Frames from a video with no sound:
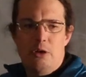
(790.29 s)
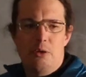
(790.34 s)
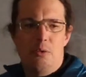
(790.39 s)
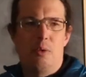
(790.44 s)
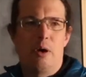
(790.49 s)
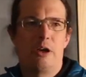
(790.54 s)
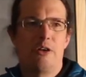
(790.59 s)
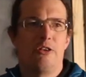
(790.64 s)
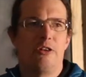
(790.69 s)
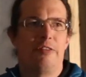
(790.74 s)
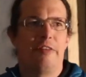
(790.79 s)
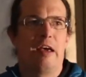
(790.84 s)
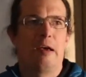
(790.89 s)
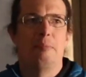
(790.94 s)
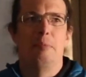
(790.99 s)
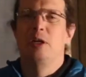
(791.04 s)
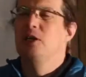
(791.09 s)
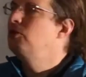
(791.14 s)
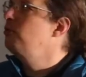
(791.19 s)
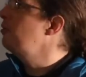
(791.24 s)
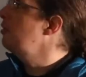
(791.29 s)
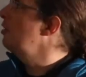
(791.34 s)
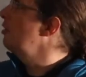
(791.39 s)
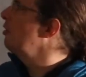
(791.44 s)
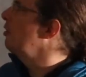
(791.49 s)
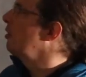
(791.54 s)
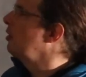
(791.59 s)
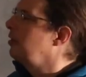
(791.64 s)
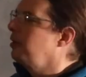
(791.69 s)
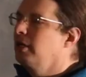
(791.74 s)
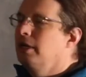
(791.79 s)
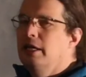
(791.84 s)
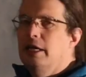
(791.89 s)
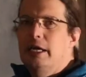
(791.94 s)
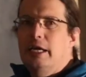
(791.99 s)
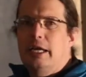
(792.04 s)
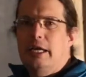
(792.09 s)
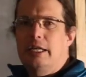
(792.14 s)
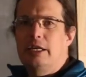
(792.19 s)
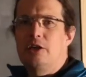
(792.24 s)
why should that be true?
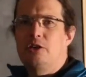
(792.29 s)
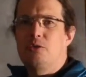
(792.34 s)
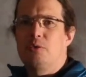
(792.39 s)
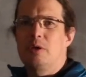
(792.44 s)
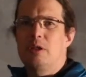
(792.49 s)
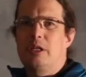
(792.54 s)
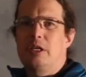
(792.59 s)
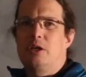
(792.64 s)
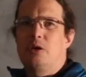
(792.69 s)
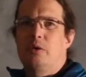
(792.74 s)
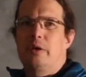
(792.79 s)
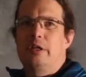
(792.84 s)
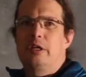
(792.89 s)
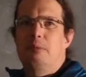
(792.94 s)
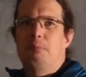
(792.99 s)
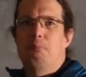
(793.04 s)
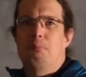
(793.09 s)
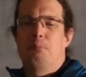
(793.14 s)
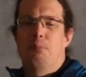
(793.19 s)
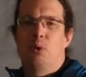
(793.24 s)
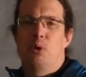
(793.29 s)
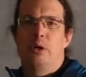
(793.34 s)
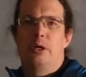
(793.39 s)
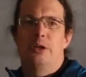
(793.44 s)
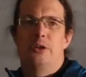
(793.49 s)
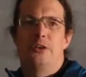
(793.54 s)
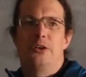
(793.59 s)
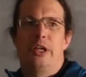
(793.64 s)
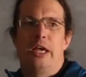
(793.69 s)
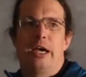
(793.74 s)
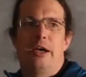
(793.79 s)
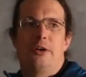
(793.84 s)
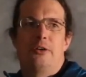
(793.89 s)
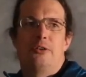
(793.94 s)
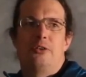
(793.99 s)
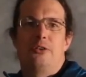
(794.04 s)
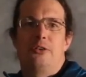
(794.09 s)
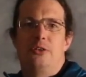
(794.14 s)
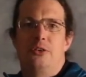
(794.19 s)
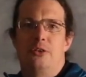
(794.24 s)
And it's really going to boil
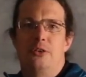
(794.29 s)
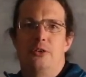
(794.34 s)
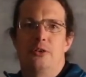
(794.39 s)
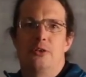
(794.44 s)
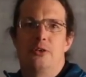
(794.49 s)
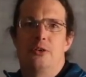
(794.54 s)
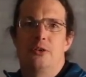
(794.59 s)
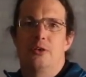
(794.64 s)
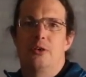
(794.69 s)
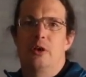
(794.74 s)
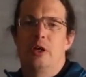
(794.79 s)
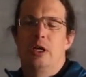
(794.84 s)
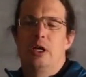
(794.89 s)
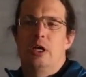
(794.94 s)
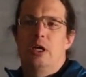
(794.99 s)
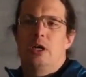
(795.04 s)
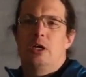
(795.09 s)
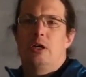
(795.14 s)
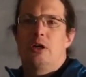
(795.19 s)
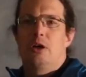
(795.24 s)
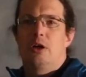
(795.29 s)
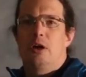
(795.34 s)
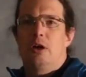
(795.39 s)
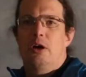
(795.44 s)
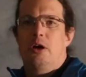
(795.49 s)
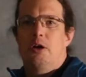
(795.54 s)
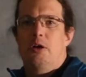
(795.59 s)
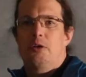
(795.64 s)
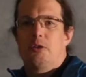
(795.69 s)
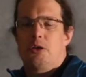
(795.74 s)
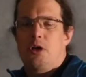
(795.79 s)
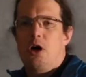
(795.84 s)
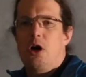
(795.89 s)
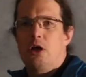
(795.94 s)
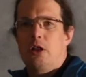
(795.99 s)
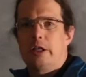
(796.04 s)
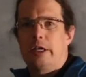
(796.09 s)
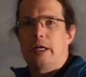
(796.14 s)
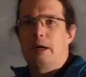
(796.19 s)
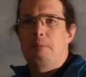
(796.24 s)
down to
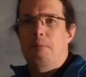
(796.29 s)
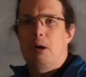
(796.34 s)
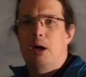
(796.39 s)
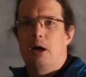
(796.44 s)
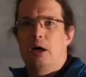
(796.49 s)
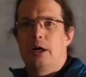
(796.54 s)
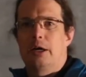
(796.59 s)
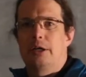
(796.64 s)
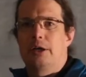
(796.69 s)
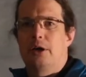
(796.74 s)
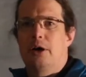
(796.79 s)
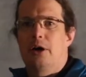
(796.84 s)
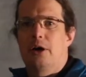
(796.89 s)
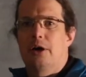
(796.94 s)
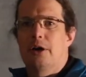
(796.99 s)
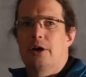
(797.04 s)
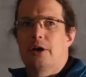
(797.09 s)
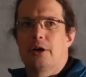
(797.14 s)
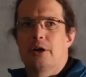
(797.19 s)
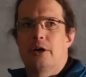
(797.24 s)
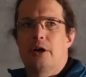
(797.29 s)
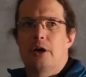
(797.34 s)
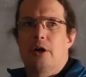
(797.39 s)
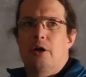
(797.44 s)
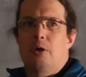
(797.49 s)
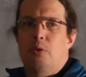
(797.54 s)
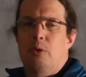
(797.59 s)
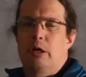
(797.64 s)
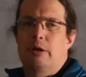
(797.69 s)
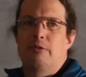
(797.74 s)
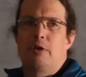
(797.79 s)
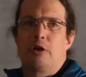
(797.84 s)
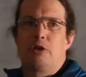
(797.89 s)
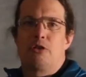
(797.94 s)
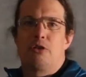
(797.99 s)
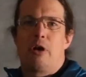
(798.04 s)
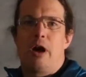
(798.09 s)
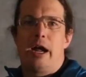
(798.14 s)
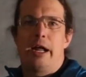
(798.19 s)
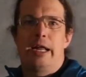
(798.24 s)
calling upon one of our
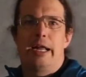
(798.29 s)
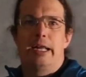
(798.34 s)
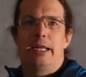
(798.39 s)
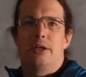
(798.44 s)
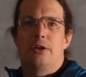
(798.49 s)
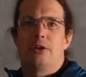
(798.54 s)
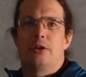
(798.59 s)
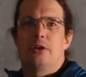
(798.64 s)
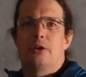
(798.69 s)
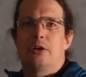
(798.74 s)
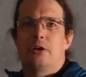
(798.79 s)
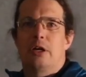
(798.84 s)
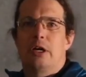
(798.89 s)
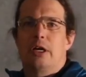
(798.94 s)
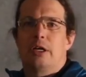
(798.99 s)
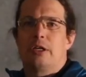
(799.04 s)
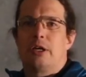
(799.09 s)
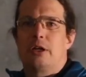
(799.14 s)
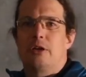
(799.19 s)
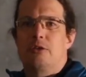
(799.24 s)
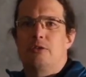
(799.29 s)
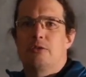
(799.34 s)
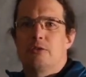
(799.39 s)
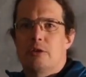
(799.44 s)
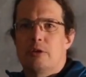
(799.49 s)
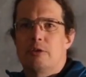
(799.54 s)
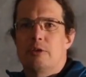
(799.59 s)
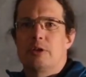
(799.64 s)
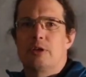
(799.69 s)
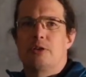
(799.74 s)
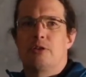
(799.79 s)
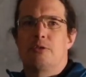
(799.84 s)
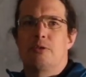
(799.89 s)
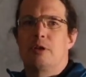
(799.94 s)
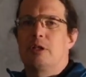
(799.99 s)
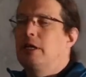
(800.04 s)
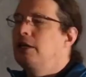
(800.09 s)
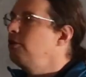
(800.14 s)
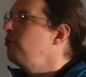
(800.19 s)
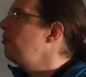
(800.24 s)
triangle congruence
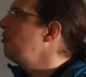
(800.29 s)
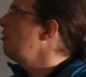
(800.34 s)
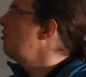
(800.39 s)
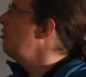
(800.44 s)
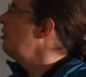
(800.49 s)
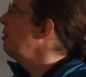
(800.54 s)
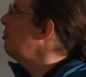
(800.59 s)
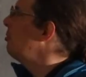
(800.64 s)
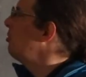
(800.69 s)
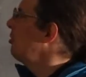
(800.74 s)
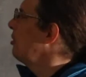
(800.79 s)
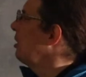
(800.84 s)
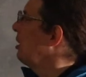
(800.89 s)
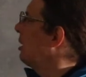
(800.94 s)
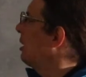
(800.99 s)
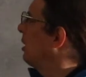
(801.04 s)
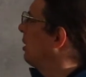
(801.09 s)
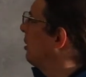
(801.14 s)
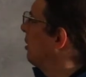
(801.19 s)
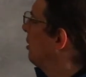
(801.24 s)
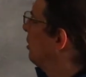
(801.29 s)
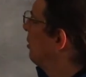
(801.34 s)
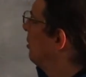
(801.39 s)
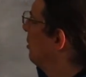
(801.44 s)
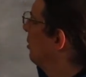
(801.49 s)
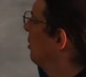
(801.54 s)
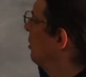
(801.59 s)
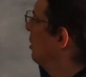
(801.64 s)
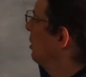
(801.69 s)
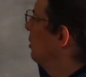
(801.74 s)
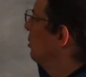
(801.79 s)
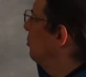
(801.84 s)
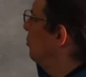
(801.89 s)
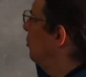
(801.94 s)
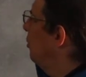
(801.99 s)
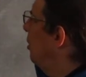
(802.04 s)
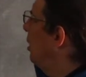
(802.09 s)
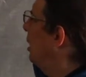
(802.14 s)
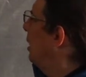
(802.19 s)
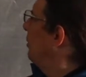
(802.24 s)
relationships again.
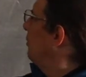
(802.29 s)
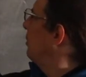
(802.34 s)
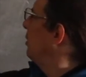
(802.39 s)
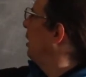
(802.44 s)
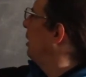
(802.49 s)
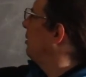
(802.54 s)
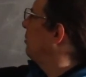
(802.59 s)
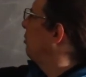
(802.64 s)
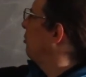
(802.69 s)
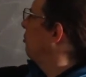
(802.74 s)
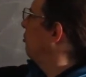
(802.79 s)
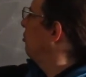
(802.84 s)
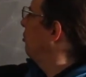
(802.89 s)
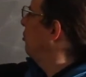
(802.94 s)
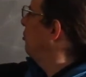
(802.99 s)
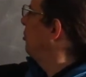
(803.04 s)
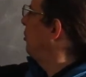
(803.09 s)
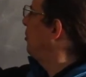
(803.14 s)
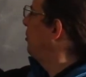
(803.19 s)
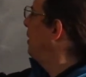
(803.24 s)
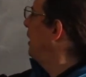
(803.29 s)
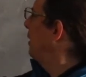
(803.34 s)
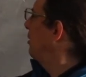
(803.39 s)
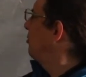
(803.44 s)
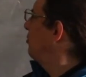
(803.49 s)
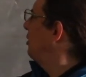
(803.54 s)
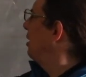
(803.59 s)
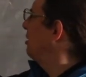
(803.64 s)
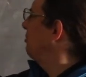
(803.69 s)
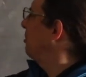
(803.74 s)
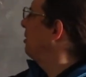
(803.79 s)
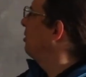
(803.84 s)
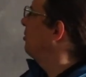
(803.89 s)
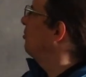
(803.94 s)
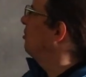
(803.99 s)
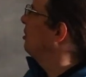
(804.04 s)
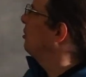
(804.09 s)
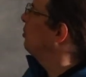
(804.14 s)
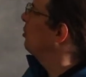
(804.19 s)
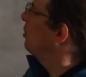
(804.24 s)
So I would like to show that that segment
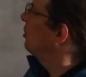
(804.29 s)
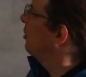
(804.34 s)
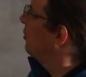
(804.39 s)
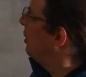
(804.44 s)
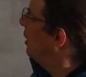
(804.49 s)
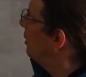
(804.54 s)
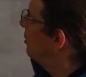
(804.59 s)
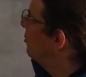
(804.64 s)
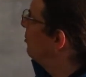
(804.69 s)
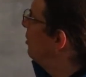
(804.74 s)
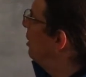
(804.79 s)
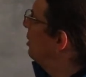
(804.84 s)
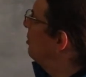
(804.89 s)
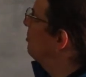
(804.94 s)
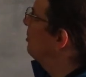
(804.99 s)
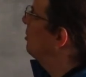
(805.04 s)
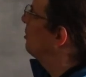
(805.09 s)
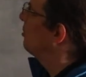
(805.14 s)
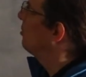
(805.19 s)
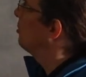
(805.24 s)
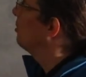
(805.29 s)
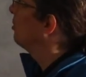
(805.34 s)
is equal to that segment.